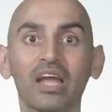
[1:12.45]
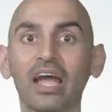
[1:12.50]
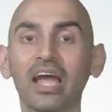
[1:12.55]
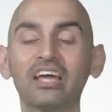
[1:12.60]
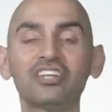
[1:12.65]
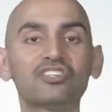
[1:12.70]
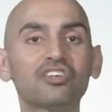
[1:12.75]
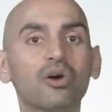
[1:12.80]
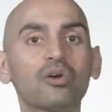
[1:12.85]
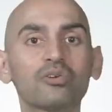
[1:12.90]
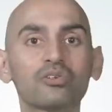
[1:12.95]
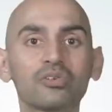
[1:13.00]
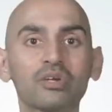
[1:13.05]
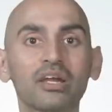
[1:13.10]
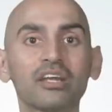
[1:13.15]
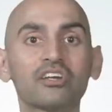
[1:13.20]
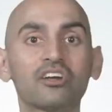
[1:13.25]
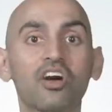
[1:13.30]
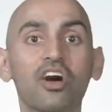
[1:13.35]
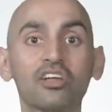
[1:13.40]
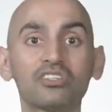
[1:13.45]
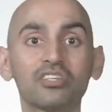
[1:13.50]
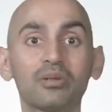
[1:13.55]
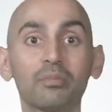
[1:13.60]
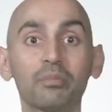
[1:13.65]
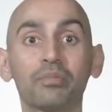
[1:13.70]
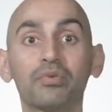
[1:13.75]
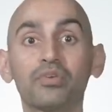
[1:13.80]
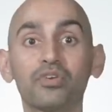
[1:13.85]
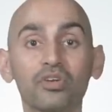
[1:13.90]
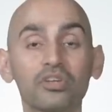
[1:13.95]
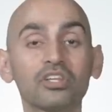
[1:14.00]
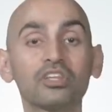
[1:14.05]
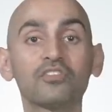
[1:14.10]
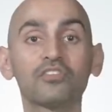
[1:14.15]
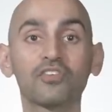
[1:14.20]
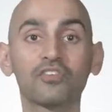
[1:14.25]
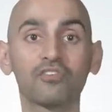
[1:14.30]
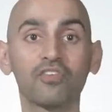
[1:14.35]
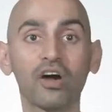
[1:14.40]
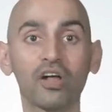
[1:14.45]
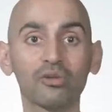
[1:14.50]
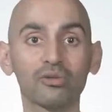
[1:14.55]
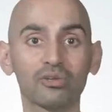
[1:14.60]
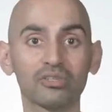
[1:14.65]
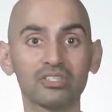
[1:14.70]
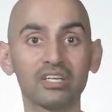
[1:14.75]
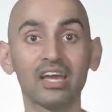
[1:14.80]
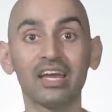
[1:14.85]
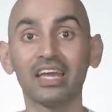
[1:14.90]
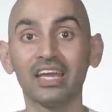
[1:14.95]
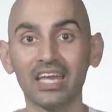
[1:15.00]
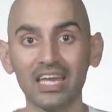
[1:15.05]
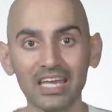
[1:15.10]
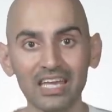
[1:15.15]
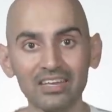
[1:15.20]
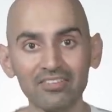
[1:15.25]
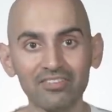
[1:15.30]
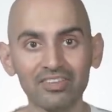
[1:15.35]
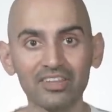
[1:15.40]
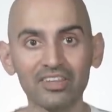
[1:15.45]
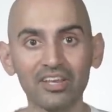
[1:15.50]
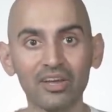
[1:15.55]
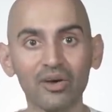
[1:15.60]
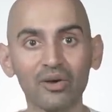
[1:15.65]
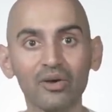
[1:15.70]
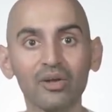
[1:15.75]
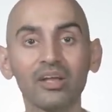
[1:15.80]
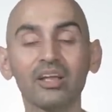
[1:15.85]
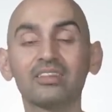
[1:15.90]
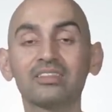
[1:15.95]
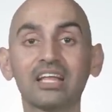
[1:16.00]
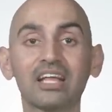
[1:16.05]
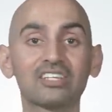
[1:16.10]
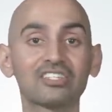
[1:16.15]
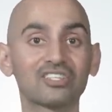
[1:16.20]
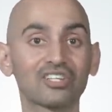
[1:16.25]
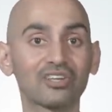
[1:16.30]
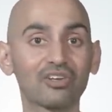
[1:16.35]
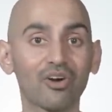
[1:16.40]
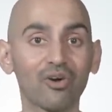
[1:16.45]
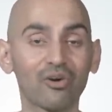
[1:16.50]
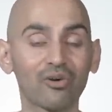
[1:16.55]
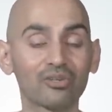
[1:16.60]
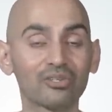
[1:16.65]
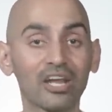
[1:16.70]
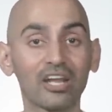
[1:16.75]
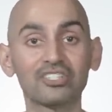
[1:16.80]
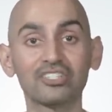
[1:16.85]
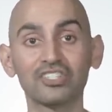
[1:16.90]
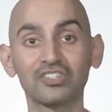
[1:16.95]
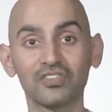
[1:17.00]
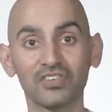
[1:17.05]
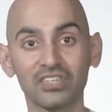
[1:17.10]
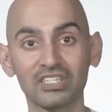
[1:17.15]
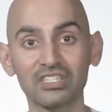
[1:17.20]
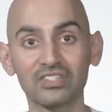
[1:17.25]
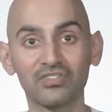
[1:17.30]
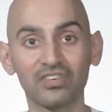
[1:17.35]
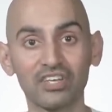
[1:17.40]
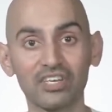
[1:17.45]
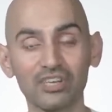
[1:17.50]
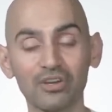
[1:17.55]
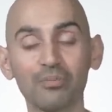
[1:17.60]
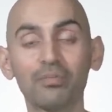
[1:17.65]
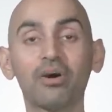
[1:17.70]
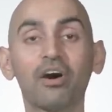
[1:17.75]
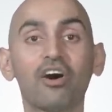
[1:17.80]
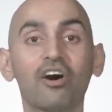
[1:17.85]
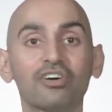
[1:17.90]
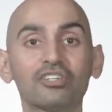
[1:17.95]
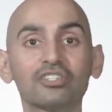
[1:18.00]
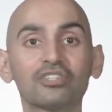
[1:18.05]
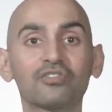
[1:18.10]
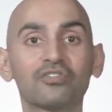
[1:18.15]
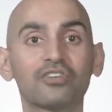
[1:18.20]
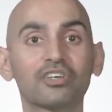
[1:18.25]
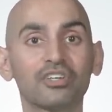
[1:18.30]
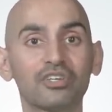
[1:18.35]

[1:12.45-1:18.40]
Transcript: And don't create content purely for followers. Even though that's the goal, not just for this video, but also for